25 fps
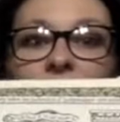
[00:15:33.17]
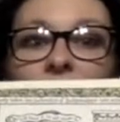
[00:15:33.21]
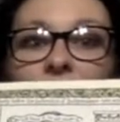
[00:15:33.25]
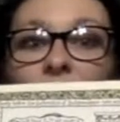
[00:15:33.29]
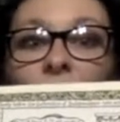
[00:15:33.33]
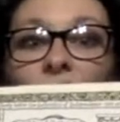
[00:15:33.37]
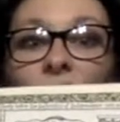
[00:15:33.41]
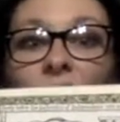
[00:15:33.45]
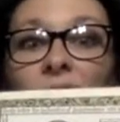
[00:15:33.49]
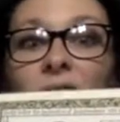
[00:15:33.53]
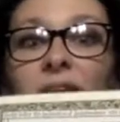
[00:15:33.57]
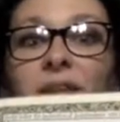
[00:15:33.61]

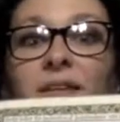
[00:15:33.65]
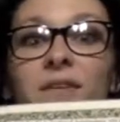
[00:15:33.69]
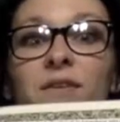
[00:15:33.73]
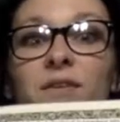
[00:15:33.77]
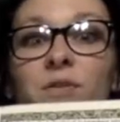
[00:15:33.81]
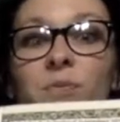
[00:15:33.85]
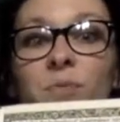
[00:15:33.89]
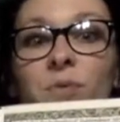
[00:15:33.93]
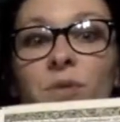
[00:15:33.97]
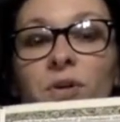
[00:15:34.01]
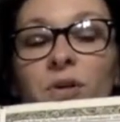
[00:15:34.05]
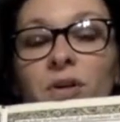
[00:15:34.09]
Look at this
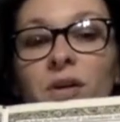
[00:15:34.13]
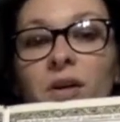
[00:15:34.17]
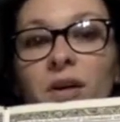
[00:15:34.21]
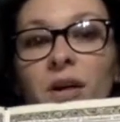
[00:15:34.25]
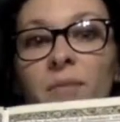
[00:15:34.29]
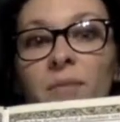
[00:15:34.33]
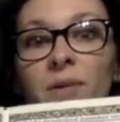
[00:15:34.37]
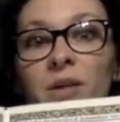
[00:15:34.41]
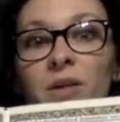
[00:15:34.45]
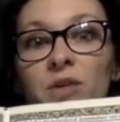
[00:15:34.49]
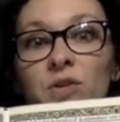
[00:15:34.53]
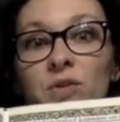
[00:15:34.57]
book. I
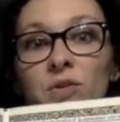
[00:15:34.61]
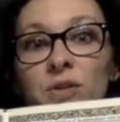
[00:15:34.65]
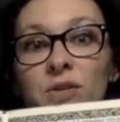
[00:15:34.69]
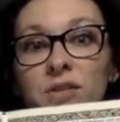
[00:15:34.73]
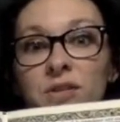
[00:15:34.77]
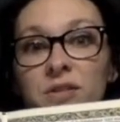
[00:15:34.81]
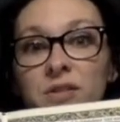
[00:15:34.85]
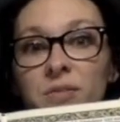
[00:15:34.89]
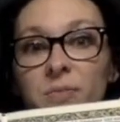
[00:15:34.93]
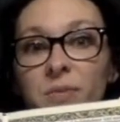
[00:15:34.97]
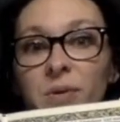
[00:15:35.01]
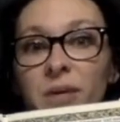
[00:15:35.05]
mean, you can
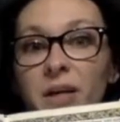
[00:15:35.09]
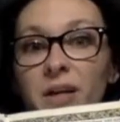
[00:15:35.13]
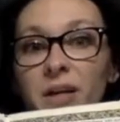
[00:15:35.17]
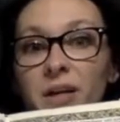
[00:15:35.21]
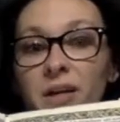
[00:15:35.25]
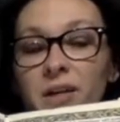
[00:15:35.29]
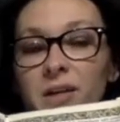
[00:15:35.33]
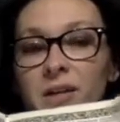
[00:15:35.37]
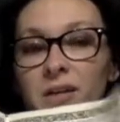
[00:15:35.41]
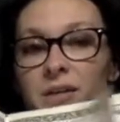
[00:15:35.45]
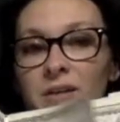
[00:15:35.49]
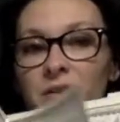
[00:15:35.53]

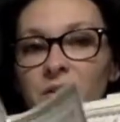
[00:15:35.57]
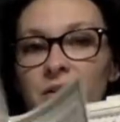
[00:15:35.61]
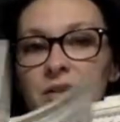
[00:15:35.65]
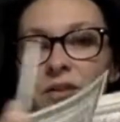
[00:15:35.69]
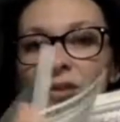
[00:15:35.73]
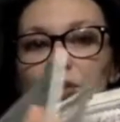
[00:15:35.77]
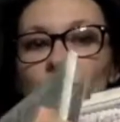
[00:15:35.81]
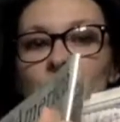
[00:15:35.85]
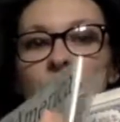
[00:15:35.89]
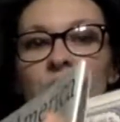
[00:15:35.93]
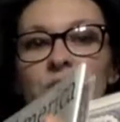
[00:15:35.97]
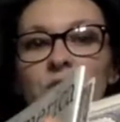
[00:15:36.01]

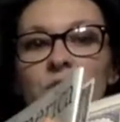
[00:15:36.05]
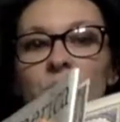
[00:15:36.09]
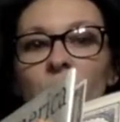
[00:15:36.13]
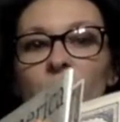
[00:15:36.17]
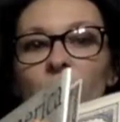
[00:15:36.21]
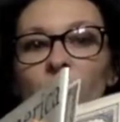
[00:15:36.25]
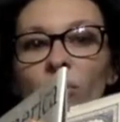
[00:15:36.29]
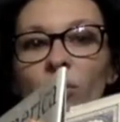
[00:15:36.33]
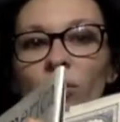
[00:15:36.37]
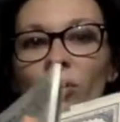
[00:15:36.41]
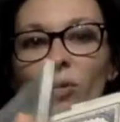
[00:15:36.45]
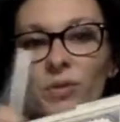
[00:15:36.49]
do a
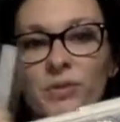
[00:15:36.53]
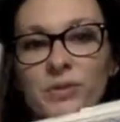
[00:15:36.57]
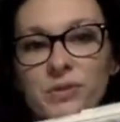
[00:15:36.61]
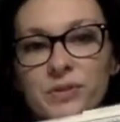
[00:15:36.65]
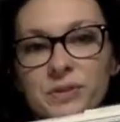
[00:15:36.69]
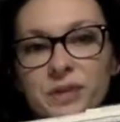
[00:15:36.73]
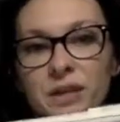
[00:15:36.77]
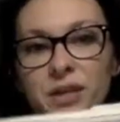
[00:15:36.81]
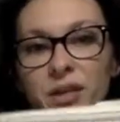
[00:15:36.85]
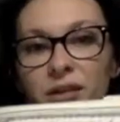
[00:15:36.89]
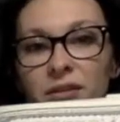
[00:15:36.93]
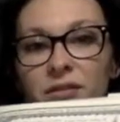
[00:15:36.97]
whole
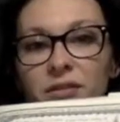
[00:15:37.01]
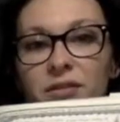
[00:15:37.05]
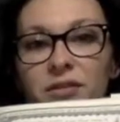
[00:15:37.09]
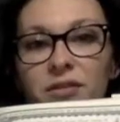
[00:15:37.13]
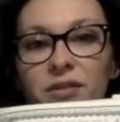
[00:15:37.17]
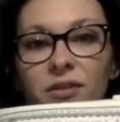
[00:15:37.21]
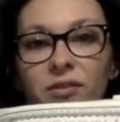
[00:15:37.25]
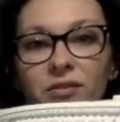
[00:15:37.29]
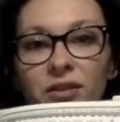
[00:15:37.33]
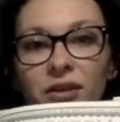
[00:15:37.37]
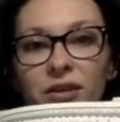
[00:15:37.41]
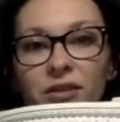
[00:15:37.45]
stinking
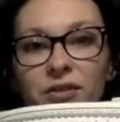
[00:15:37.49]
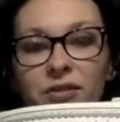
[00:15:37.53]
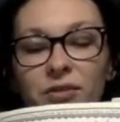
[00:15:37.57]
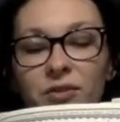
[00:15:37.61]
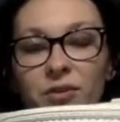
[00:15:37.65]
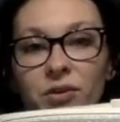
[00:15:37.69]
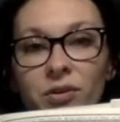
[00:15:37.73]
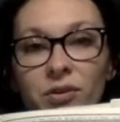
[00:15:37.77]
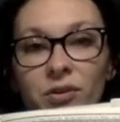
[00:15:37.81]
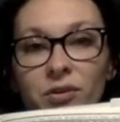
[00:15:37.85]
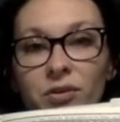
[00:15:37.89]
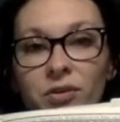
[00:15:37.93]
civics
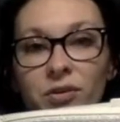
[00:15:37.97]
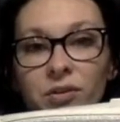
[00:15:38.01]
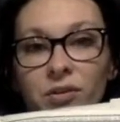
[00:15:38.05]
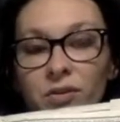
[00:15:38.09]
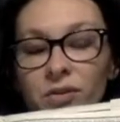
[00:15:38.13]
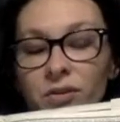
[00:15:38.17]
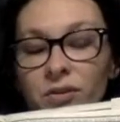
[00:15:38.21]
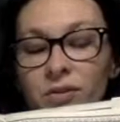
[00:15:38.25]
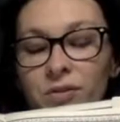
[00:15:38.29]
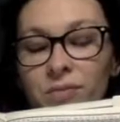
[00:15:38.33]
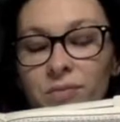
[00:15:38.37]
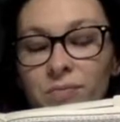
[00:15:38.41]

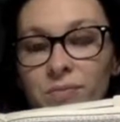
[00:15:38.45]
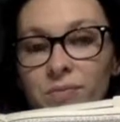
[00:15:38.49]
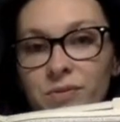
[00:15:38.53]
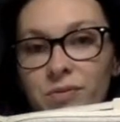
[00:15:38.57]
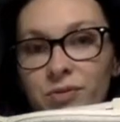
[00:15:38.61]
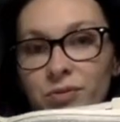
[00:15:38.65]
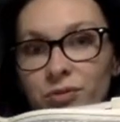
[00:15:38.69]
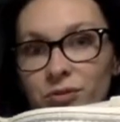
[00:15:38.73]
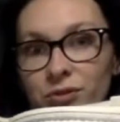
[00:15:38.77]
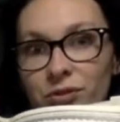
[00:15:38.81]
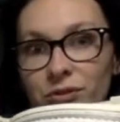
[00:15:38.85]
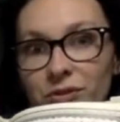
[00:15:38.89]
or
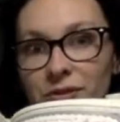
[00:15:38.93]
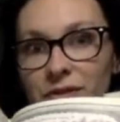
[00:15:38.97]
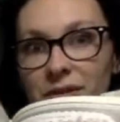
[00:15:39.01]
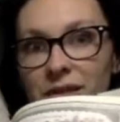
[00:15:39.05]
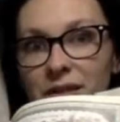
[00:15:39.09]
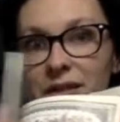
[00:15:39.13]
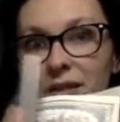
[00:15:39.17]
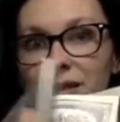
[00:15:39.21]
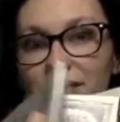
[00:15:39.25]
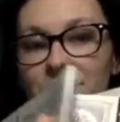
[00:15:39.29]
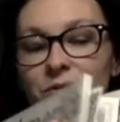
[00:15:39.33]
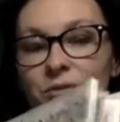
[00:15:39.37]
social
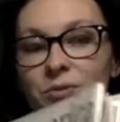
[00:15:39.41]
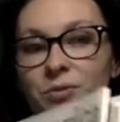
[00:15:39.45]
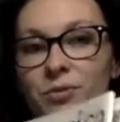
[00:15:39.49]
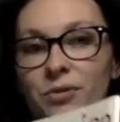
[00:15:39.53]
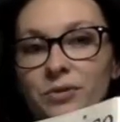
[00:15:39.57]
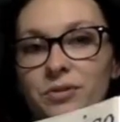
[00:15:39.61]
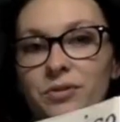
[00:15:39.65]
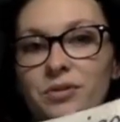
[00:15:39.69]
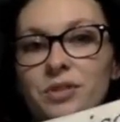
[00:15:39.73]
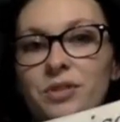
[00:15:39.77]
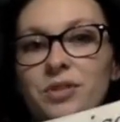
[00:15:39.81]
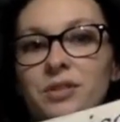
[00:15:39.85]
studies
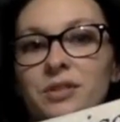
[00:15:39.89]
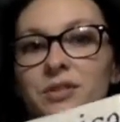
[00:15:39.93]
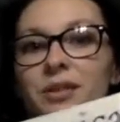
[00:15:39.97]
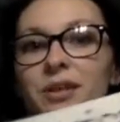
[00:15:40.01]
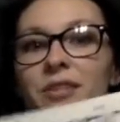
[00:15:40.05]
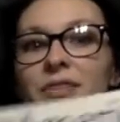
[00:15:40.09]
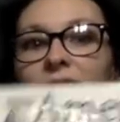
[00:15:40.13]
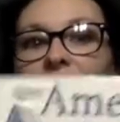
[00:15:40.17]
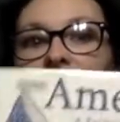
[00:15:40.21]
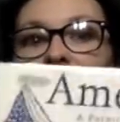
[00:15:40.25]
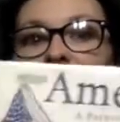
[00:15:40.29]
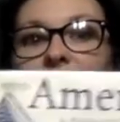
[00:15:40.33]
course just
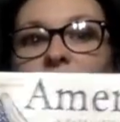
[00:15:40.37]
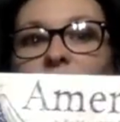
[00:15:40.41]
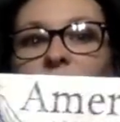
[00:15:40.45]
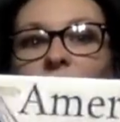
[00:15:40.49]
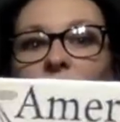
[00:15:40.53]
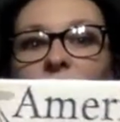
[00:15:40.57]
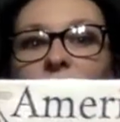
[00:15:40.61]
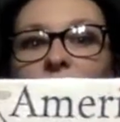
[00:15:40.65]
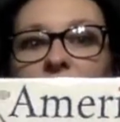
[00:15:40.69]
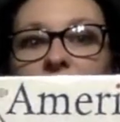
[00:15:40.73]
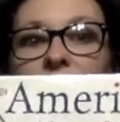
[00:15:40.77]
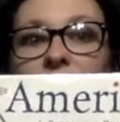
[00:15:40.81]
on this
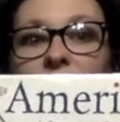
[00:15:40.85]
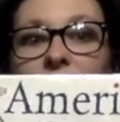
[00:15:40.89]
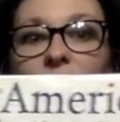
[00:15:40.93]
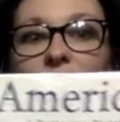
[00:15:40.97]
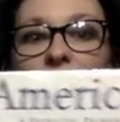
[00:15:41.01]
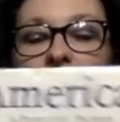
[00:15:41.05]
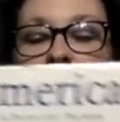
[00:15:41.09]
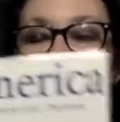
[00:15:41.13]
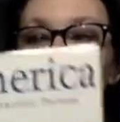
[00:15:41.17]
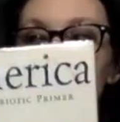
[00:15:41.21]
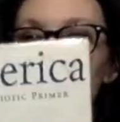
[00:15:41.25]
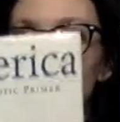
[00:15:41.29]
book. This
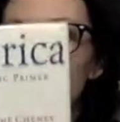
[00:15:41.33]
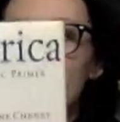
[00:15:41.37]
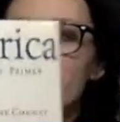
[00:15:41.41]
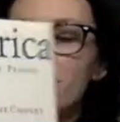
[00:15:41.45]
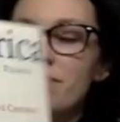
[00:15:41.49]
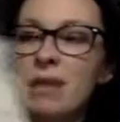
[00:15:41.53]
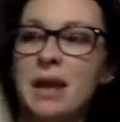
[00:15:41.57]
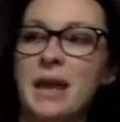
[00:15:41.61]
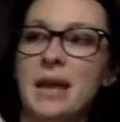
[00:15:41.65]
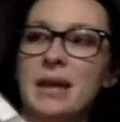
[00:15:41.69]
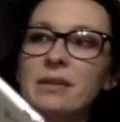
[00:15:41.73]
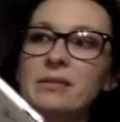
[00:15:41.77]
book was
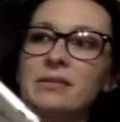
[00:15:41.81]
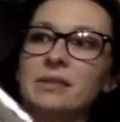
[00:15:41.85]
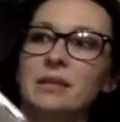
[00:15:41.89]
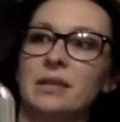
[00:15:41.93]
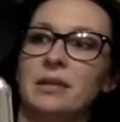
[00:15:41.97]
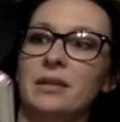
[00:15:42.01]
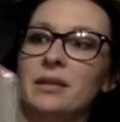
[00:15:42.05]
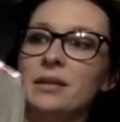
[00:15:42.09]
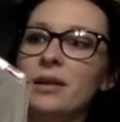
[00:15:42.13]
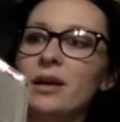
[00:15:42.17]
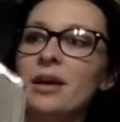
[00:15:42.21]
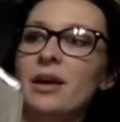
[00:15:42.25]
amazing.
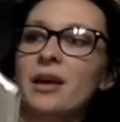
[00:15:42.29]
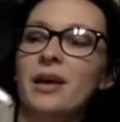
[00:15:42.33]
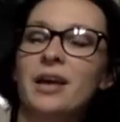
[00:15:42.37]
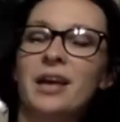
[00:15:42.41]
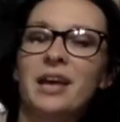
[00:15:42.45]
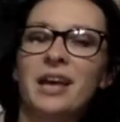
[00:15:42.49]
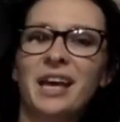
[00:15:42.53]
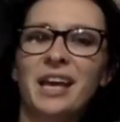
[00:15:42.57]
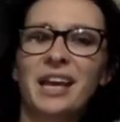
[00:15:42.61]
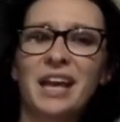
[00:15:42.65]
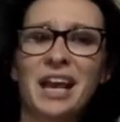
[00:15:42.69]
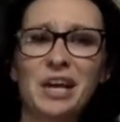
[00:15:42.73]

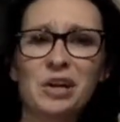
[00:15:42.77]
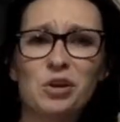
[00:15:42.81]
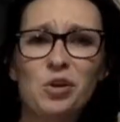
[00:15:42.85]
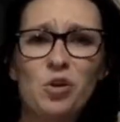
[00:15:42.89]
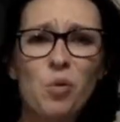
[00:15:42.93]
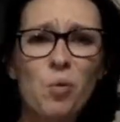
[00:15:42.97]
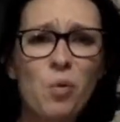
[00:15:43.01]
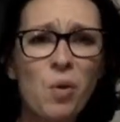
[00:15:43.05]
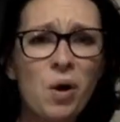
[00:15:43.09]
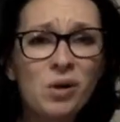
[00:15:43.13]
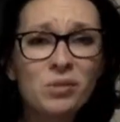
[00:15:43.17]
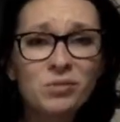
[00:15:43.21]
It had
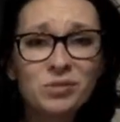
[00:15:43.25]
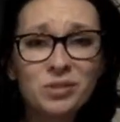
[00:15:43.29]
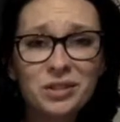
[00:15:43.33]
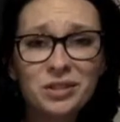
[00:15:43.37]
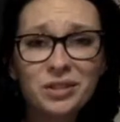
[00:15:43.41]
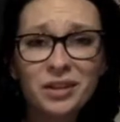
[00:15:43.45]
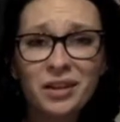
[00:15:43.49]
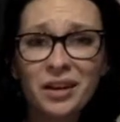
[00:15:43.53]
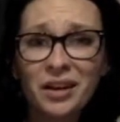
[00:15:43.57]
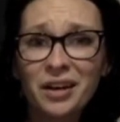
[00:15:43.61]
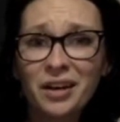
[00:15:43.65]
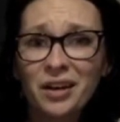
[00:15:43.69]

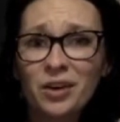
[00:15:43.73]
quotes